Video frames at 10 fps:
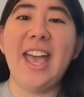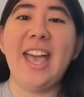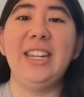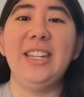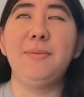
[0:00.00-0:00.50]

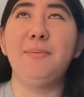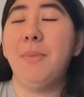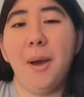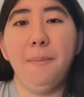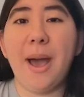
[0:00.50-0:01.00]
and
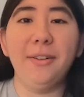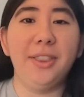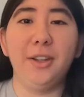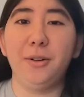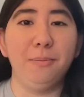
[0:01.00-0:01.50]

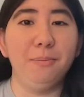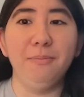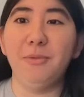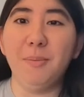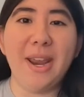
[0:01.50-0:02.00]
about the
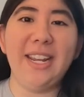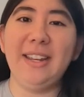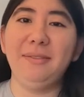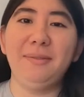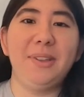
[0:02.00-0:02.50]

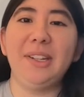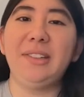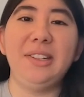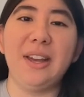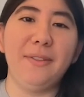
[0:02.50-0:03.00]
remaining
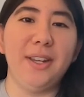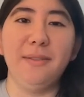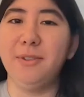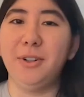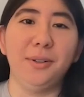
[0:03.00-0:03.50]

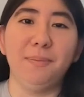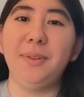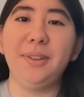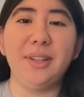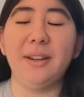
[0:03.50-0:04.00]

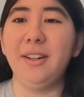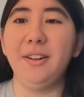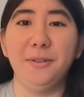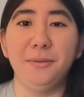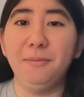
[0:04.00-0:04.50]

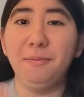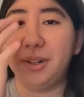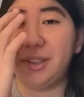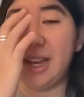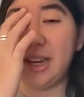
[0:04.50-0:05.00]

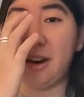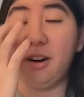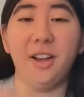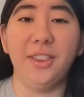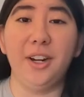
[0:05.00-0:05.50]
67%
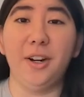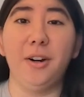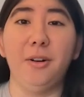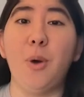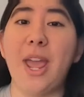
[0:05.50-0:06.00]
are on
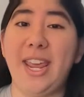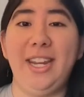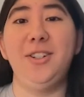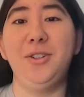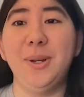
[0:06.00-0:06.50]
their
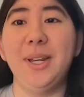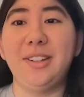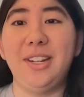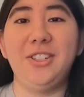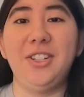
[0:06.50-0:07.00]
way to
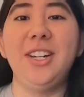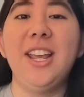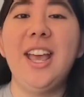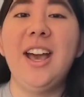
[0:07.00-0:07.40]
extinction.